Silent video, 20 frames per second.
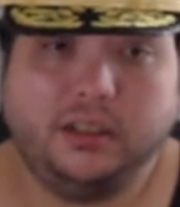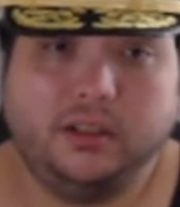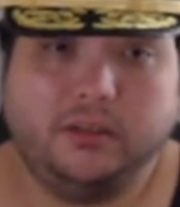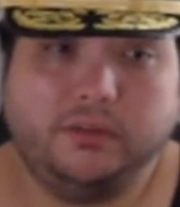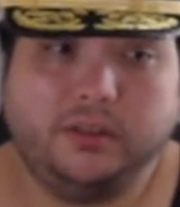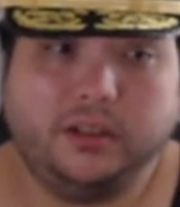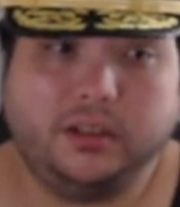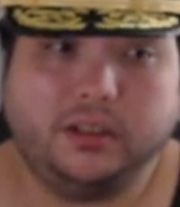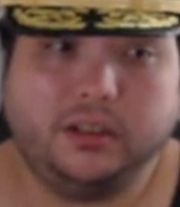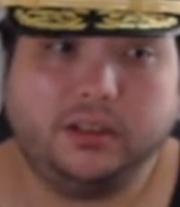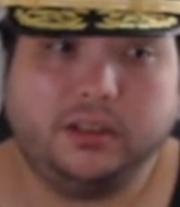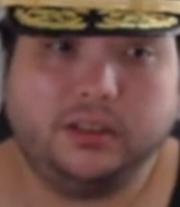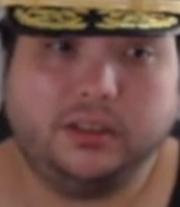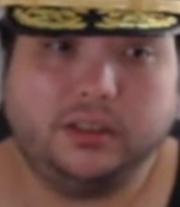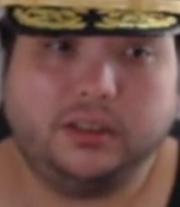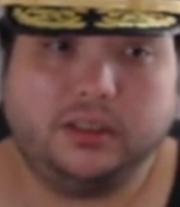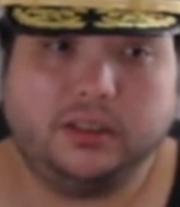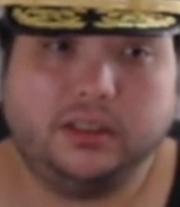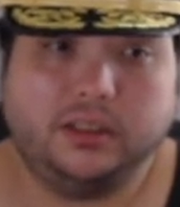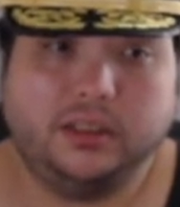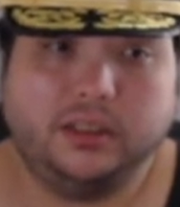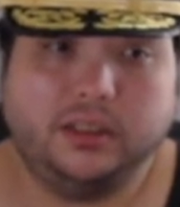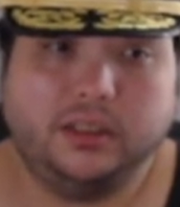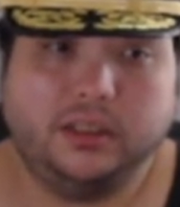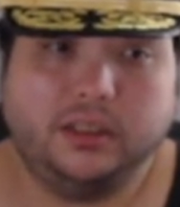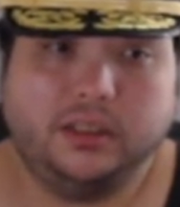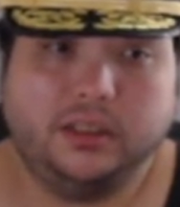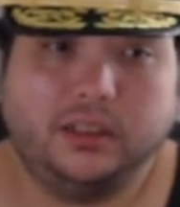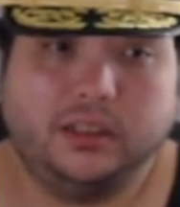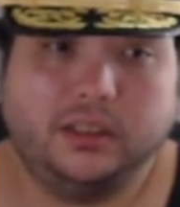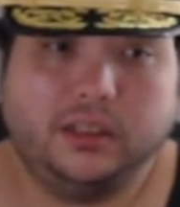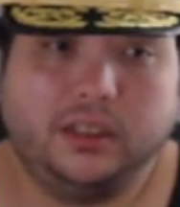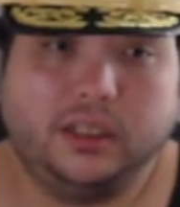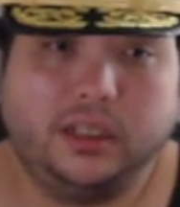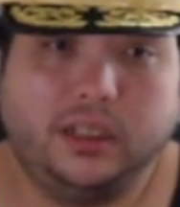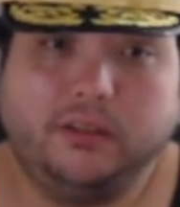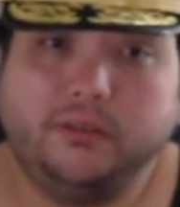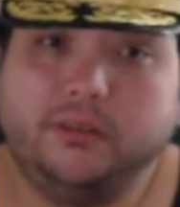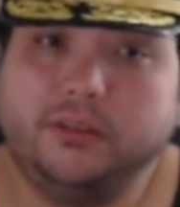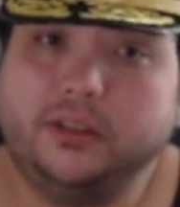because
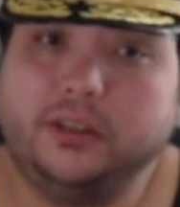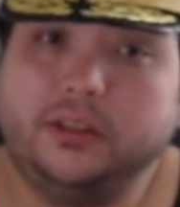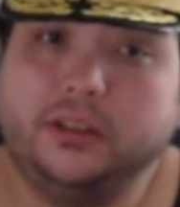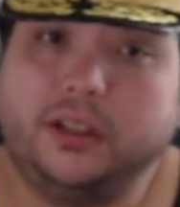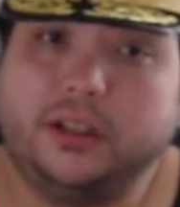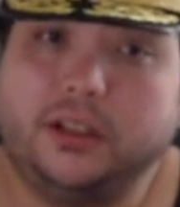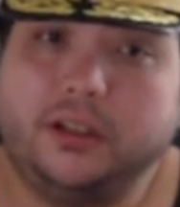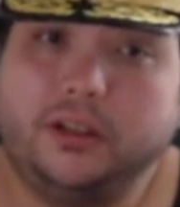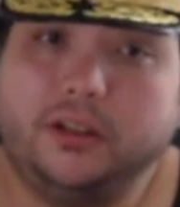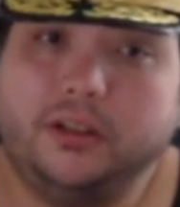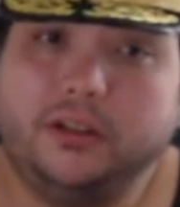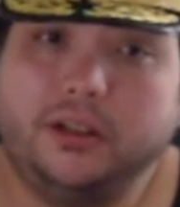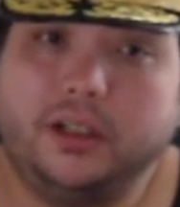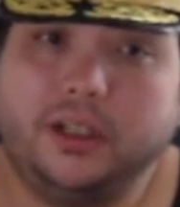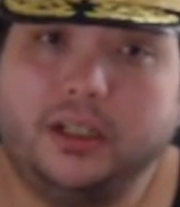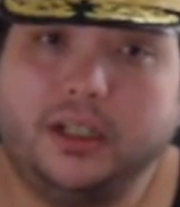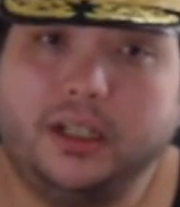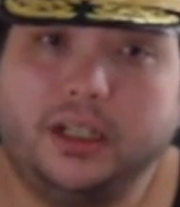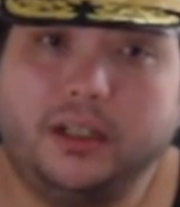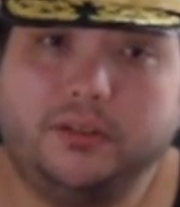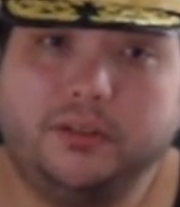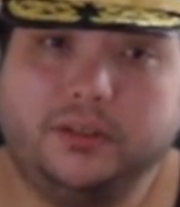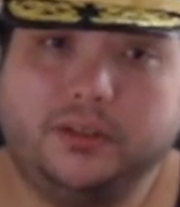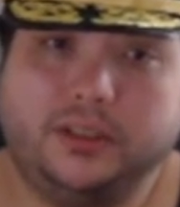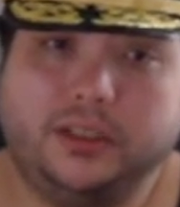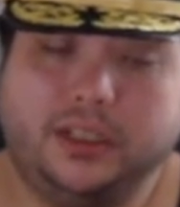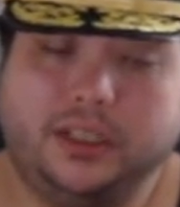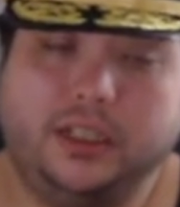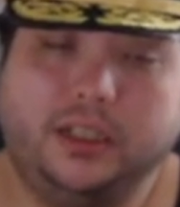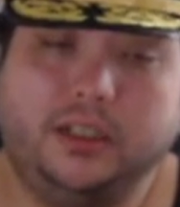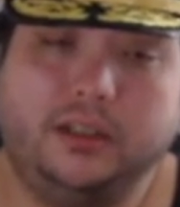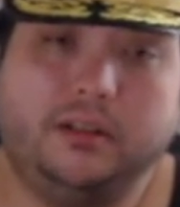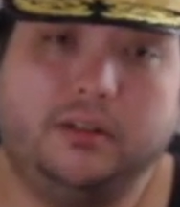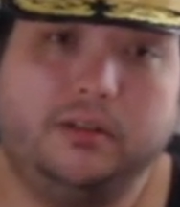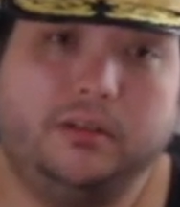even though I have seen